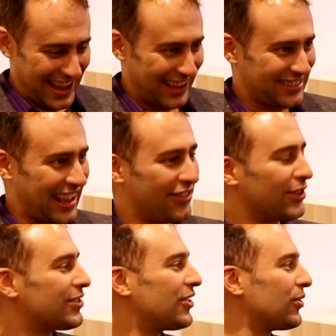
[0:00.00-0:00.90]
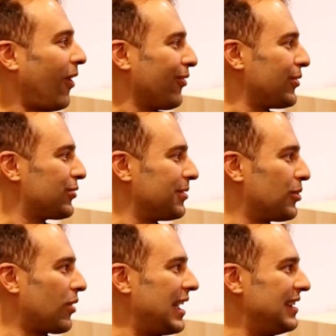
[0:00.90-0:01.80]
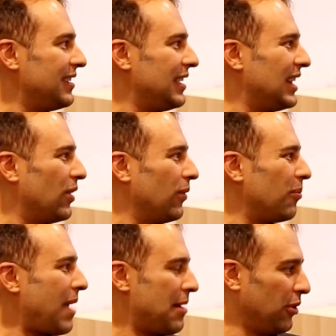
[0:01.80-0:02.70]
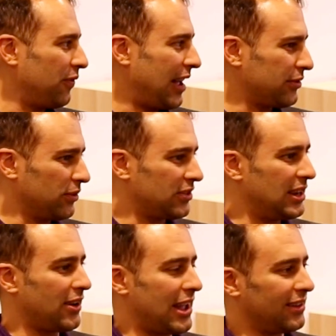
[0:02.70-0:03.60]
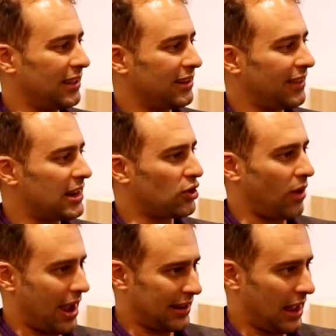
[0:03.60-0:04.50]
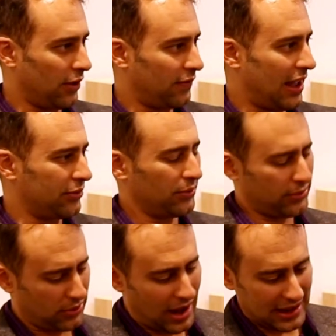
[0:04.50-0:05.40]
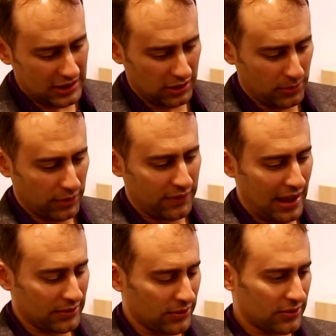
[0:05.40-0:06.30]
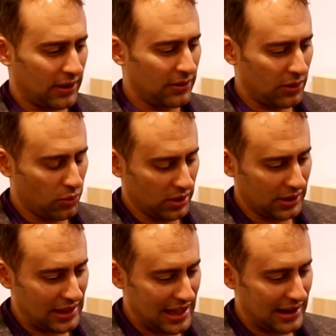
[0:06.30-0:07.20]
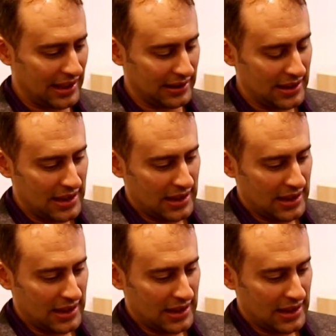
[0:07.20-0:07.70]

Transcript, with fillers: Yes. And there's also some great, you know, mammal fossils here, and a lot of crocodile fossils or crocodilomorph fossils. So I work a lot on